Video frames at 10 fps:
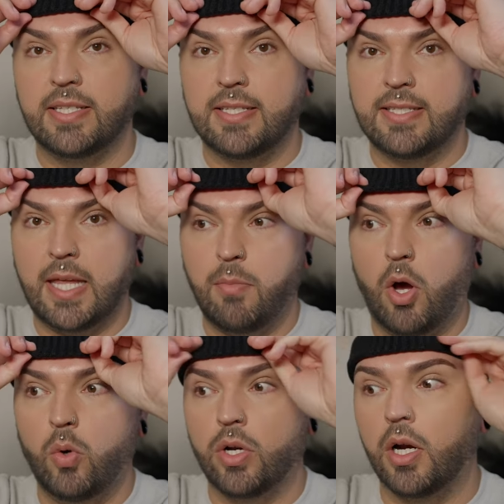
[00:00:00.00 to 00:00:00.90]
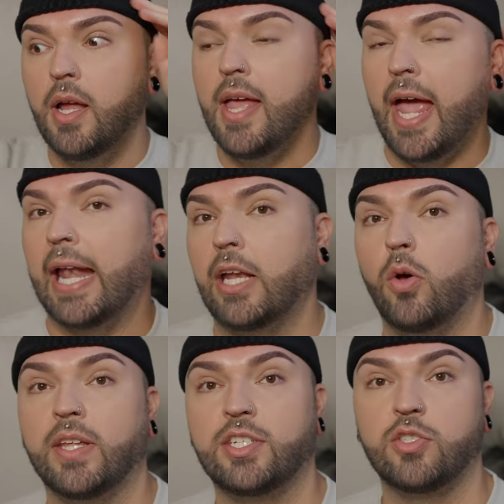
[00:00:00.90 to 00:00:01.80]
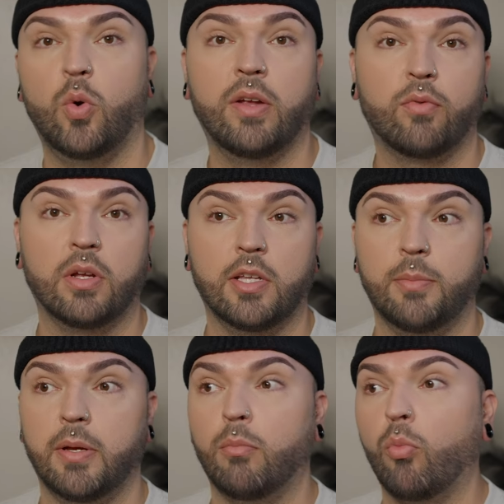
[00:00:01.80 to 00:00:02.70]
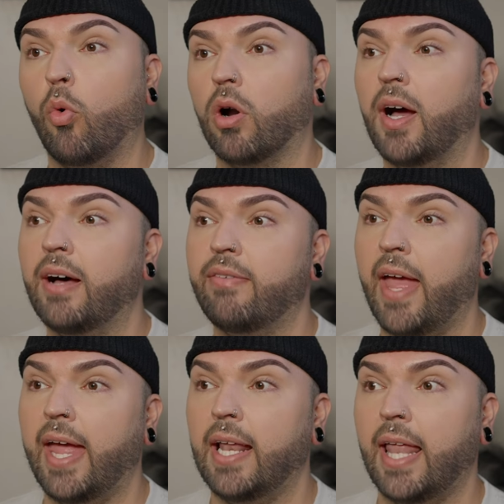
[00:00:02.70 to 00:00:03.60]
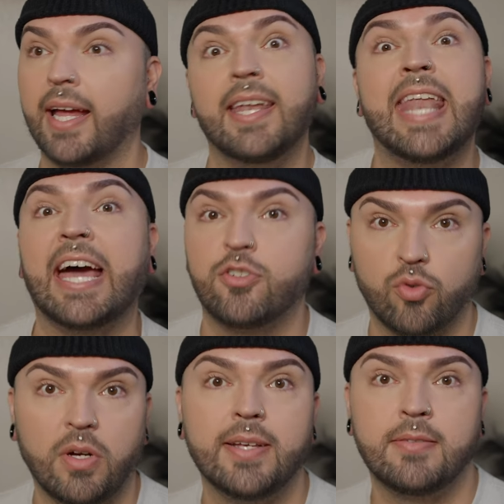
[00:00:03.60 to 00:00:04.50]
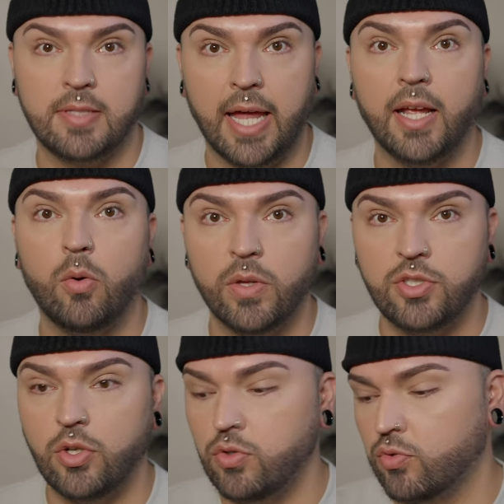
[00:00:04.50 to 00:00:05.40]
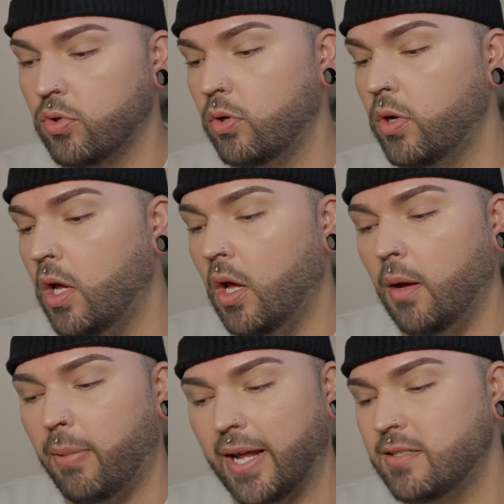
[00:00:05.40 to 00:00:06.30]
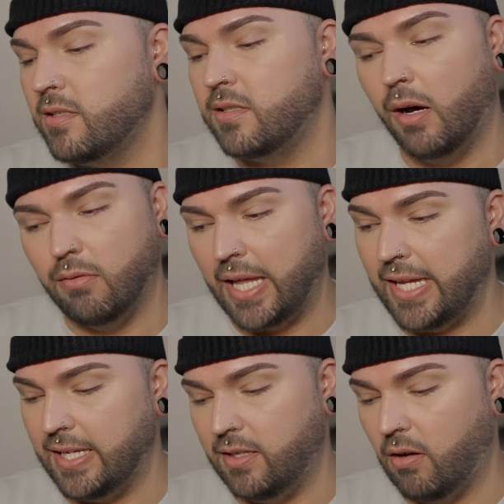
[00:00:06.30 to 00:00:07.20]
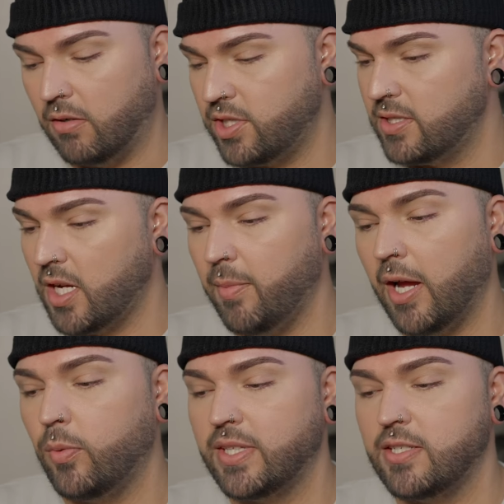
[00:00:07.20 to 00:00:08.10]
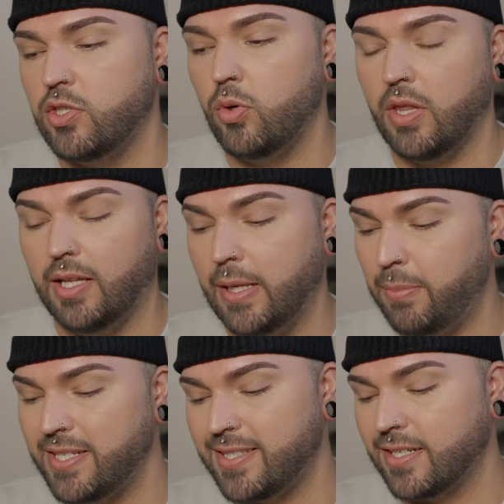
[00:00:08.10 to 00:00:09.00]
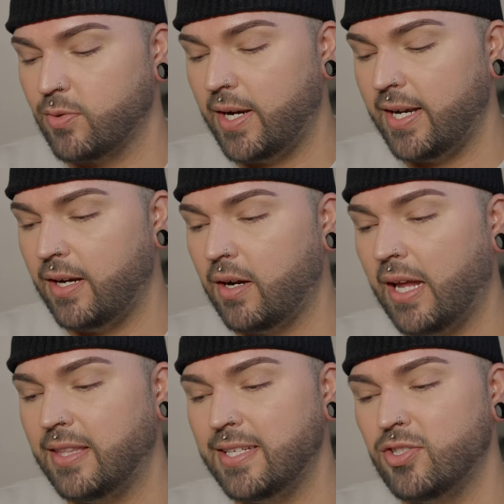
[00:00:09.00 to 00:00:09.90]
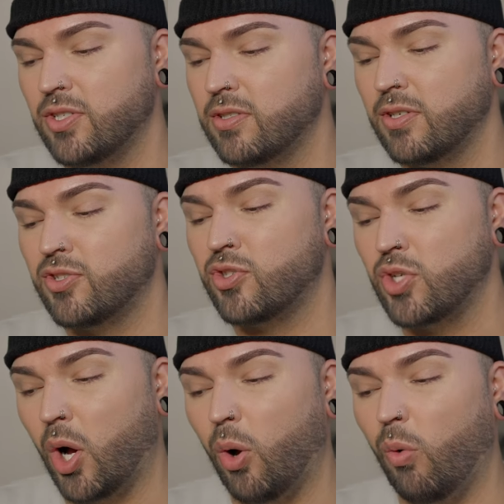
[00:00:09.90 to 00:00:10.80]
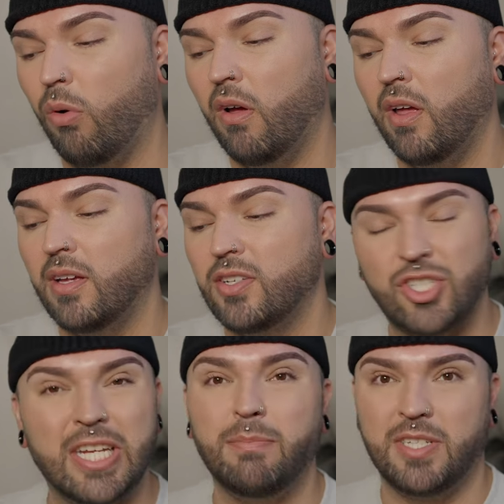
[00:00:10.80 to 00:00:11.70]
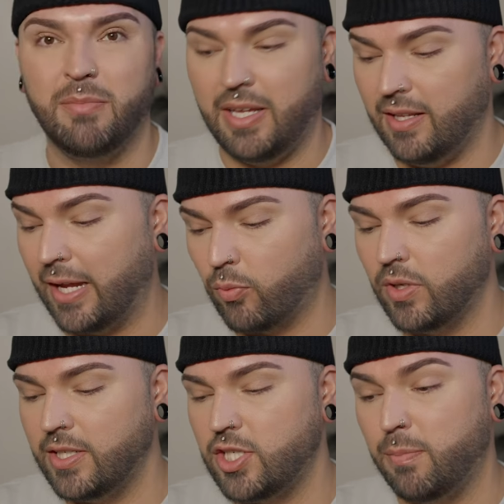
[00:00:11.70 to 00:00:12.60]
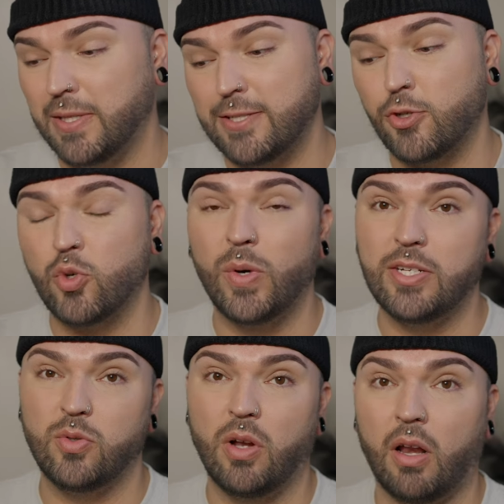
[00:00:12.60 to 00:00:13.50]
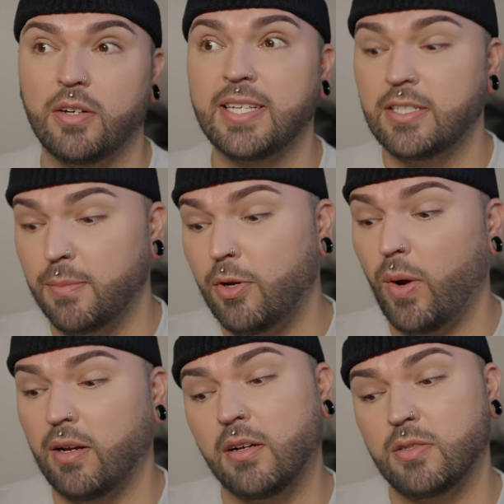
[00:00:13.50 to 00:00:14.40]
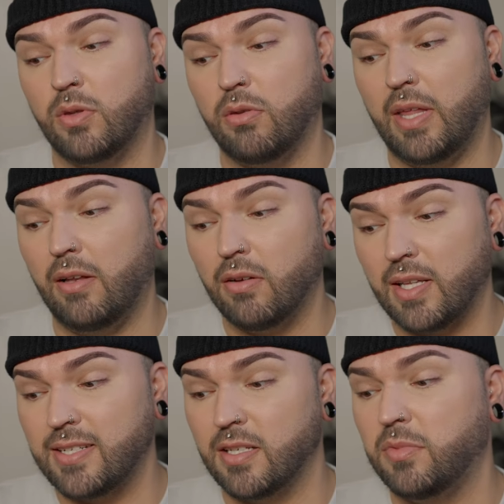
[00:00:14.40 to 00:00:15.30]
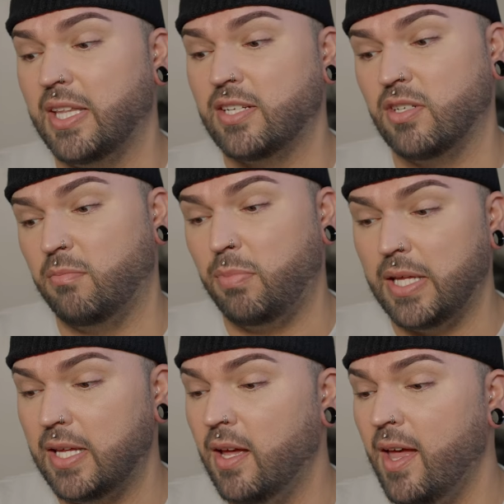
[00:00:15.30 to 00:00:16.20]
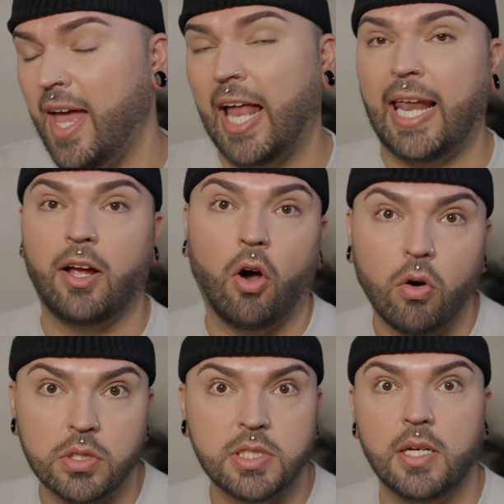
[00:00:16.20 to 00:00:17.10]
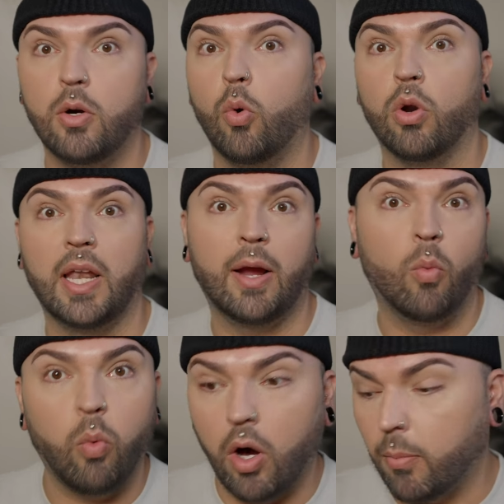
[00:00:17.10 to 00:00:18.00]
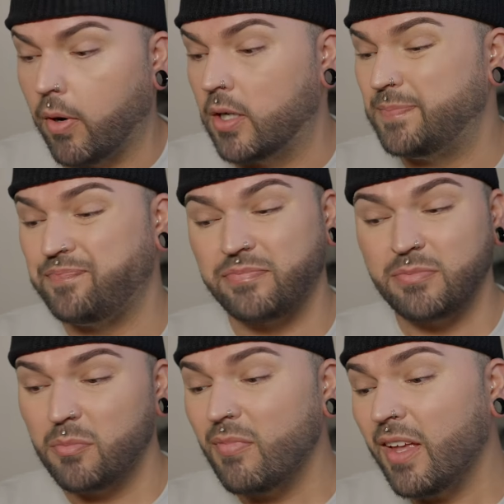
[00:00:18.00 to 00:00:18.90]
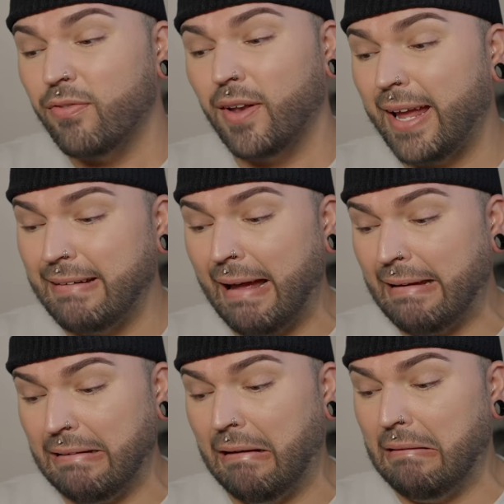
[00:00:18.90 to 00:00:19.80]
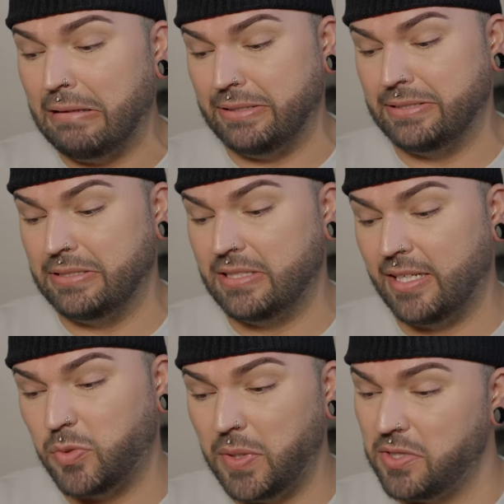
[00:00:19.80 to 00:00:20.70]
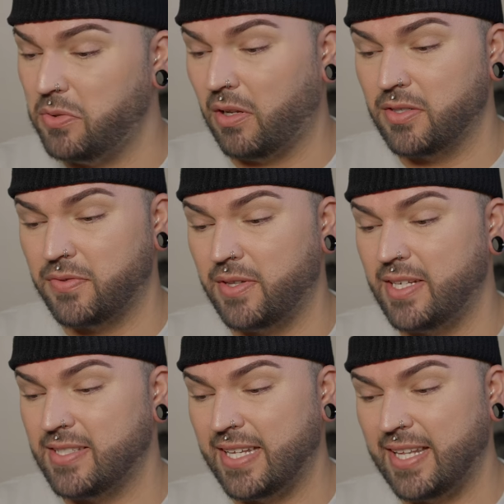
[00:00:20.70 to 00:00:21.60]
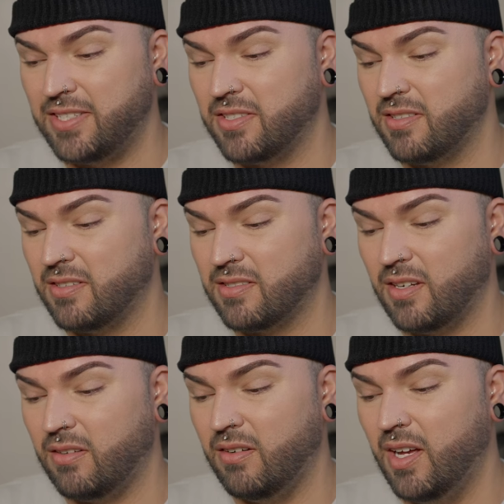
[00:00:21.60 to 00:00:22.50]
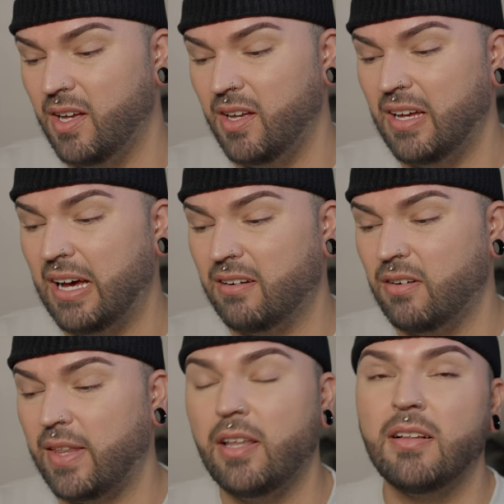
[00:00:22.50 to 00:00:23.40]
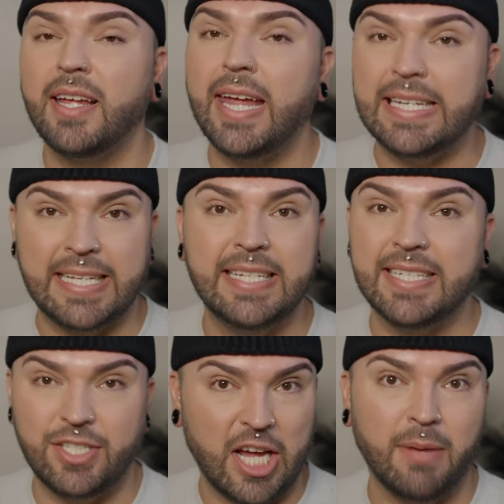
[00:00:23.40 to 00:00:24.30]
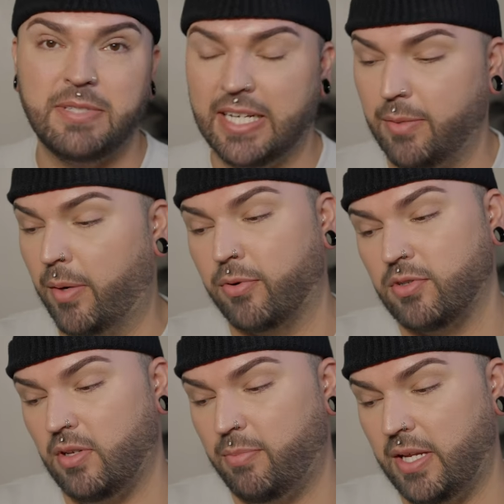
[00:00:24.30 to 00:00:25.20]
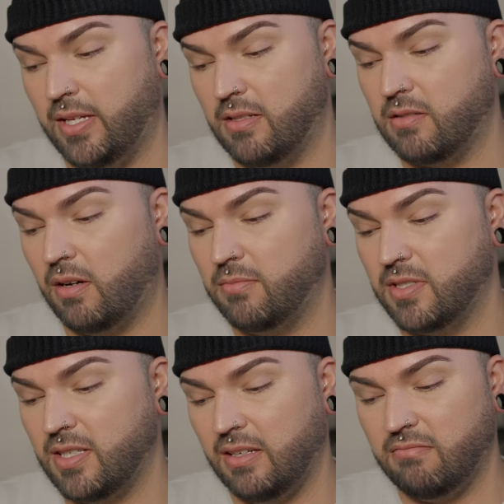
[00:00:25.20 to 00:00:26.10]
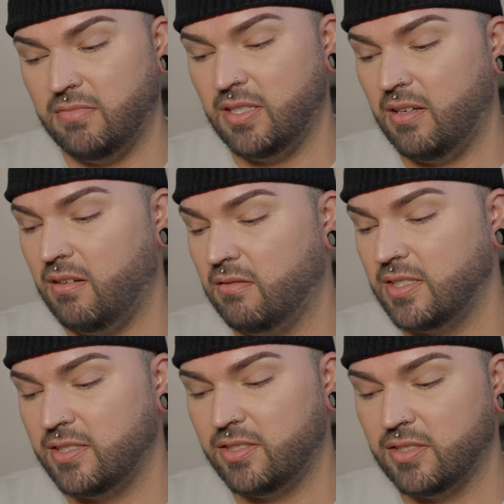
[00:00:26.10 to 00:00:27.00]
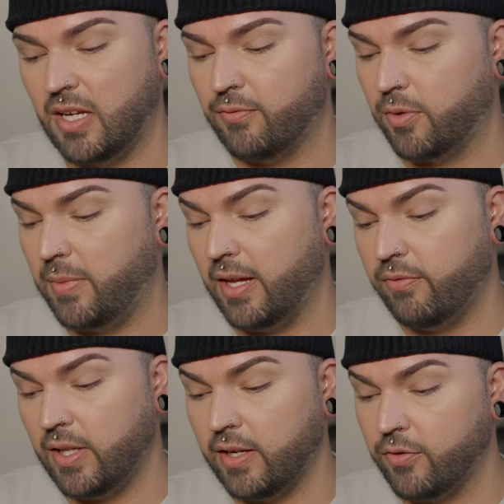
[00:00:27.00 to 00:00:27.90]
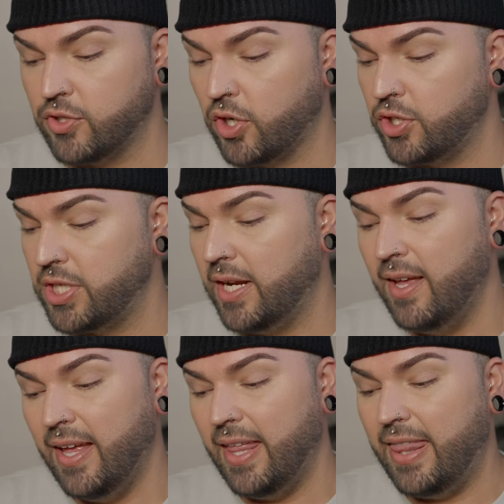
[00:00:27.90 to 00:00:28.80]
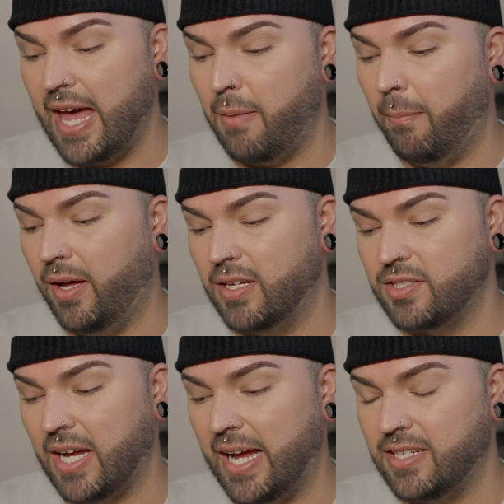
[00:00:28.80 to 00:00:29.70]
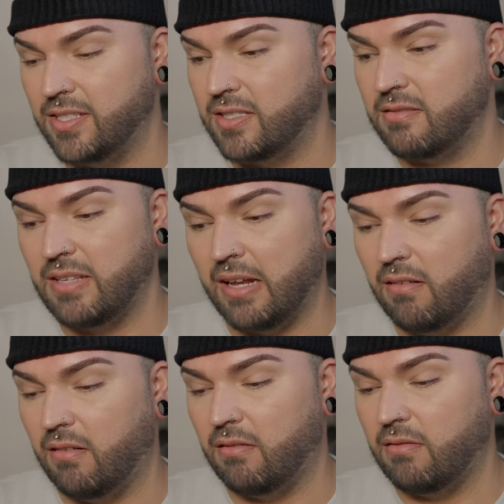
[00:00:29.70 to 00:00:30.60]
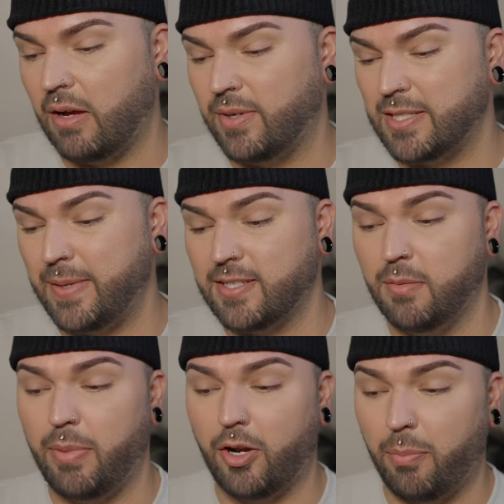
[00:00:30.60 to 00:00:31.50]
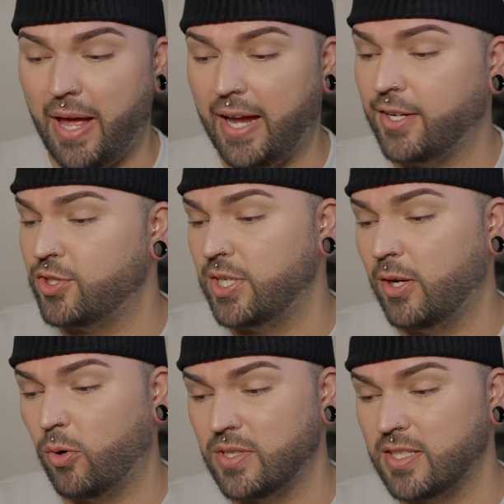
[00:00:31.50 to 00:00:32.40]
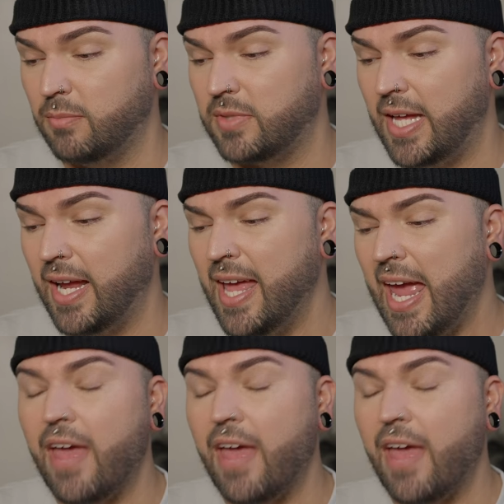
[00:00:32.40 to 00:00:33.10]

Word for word: It's the same owner, and I know that she's going for a little bit more of a like natural aesthetic with Jones Road, but I just don't like it, y'all. She's coming out with these new the lippy sticks right here, and these just look so cheap to me, like really cheap. And these are $22. And to be quite honest with you, they look like something that should be at like Ulta or like Walmart for like $9, like $22 for this. And they just look so, I don't know, they look like a tinted chapstick in my personal opinion. So I'm just like, no, this is just not for me. I feel like if you're charging that much, I just, I don't know, I would expect some better packaging or something.